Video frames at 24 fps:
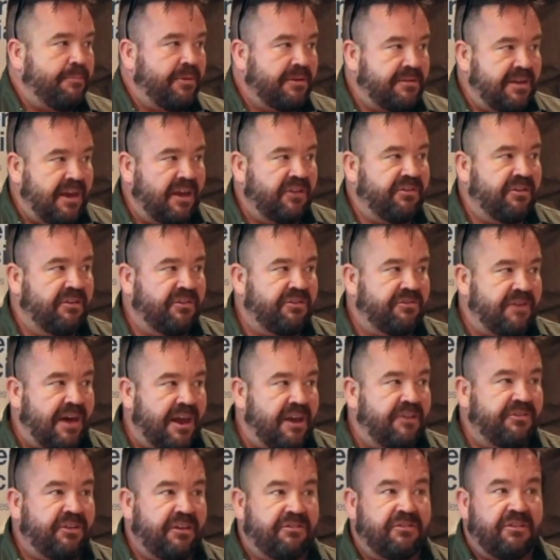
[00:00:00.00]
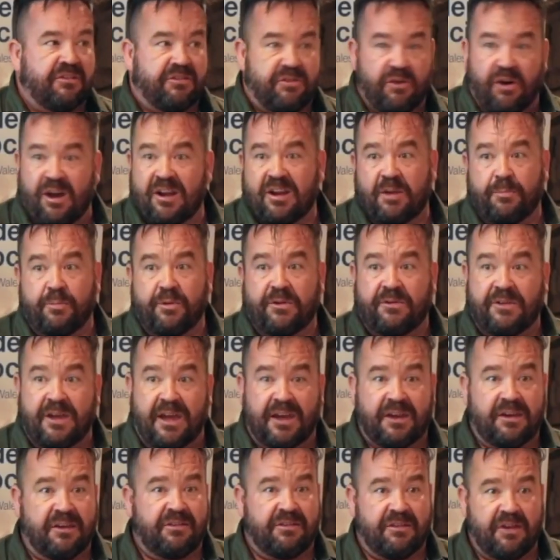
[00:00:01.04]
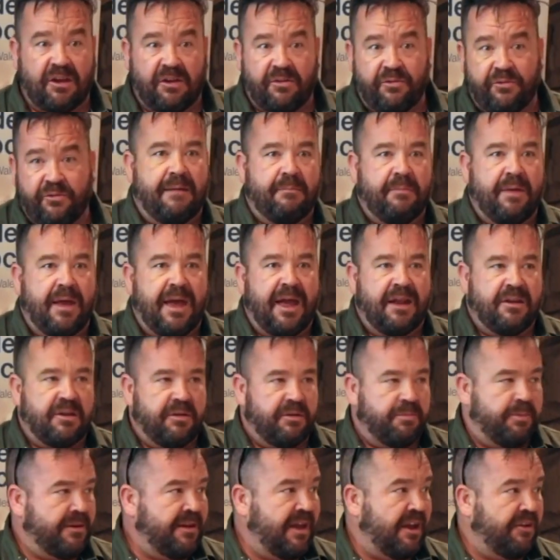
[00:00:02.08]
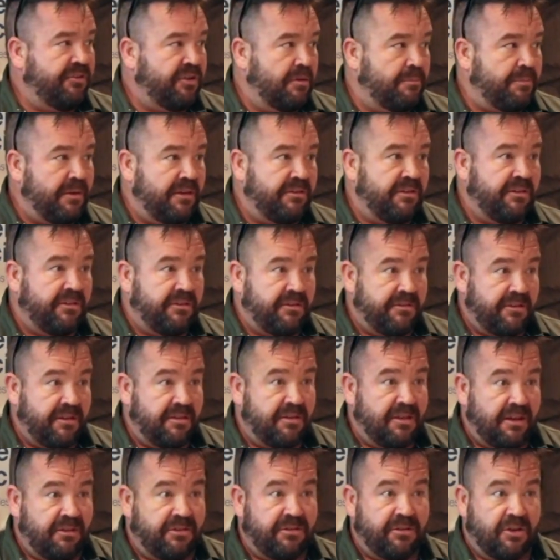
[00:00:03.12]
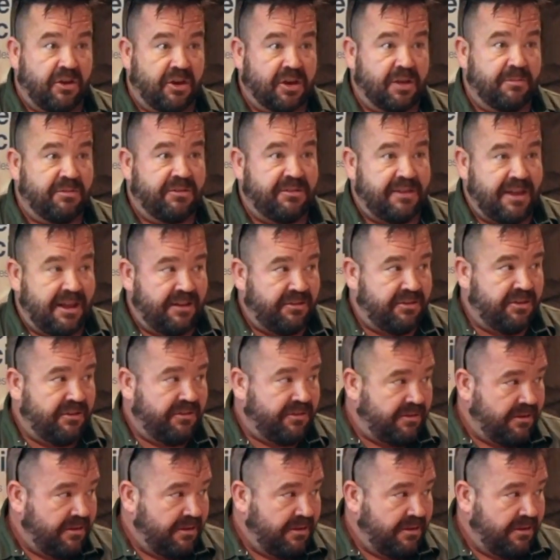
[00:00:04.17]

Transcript: protection strategies designed to protect yourself and to protect your businesses in these circumstances.